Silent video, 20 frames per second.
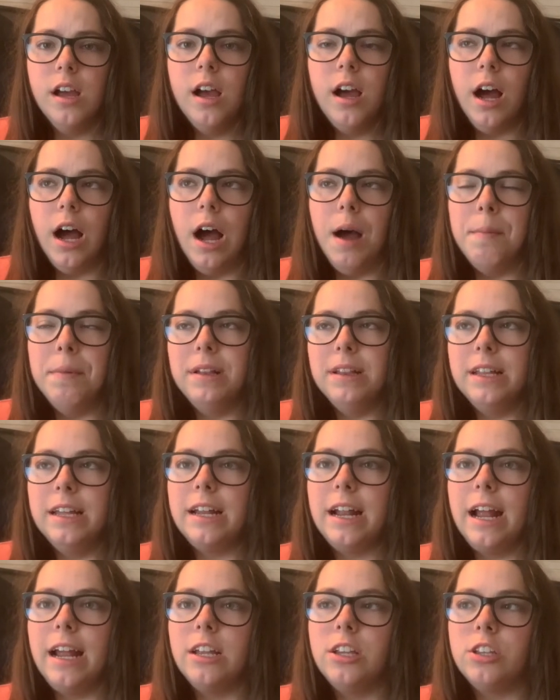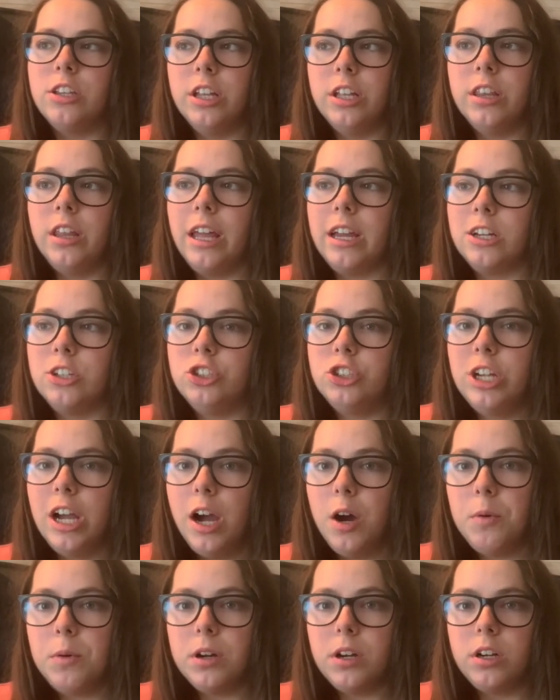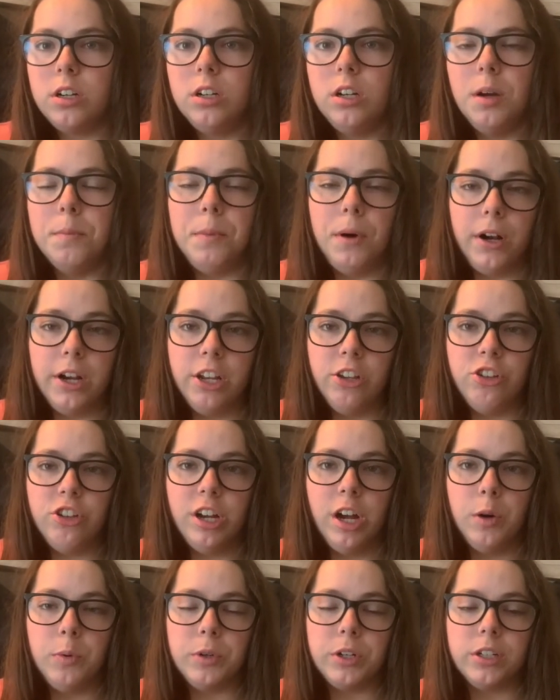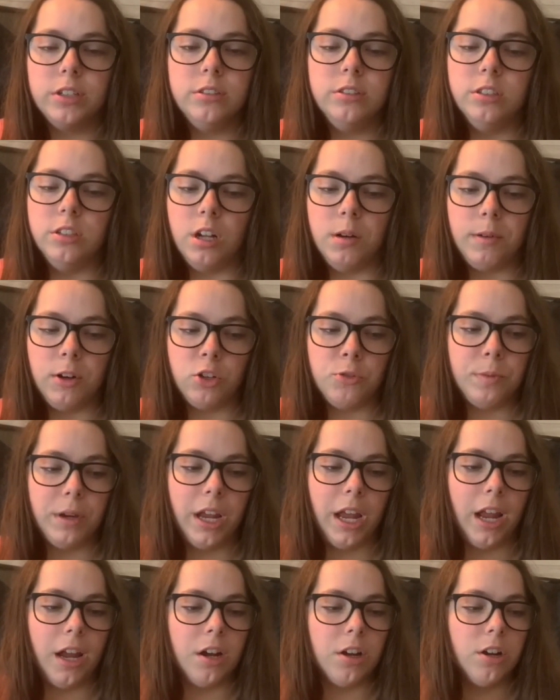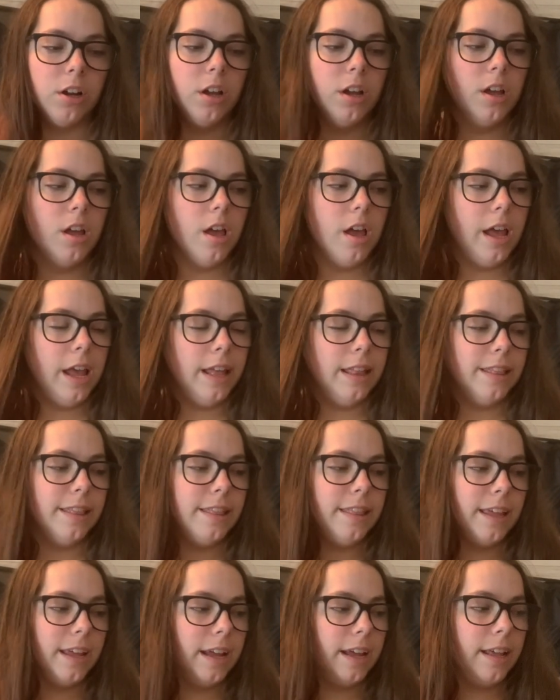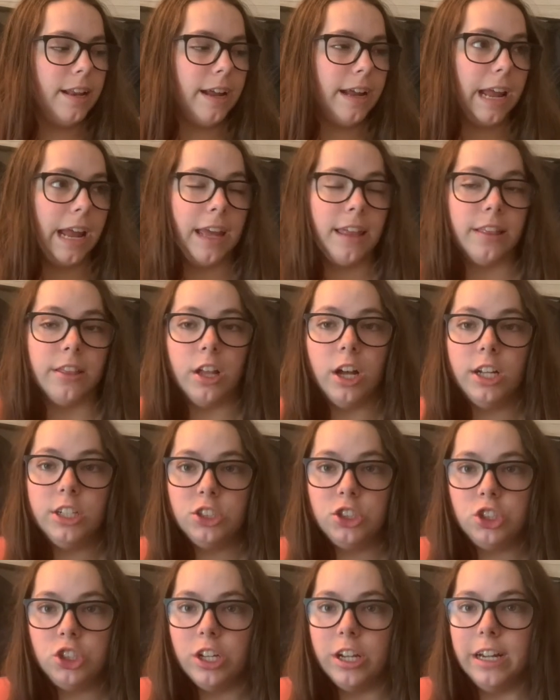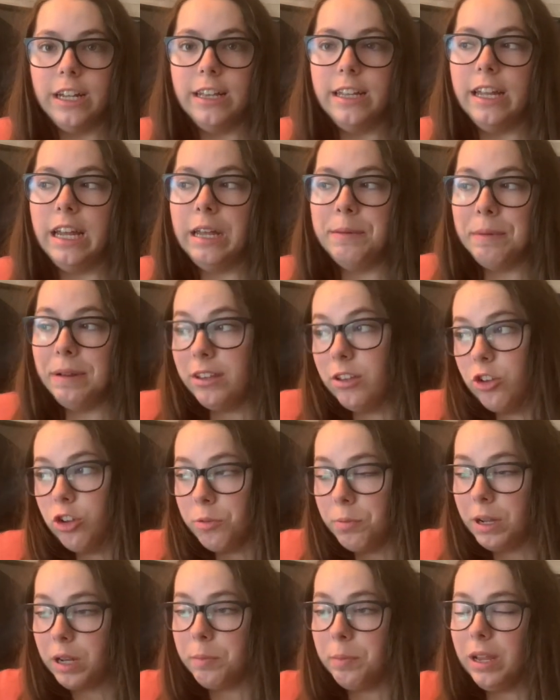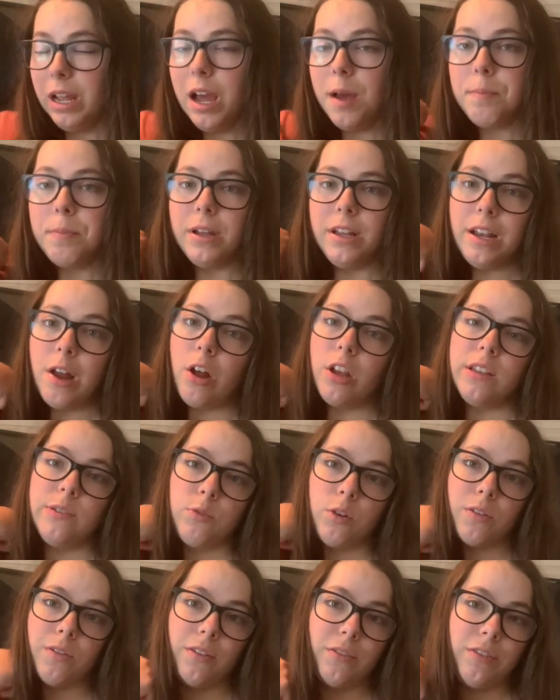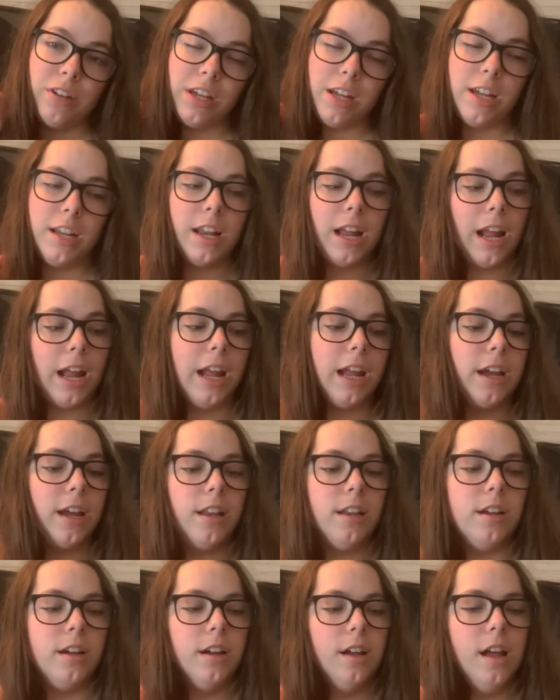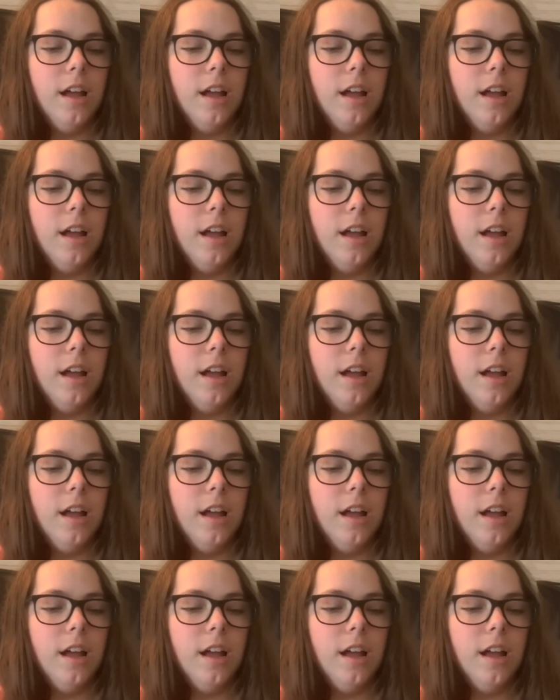And then I did like a shower, body shower, did not wash my hair. And then I ate lunch and then my sister picked me up and now it's 4:15 and I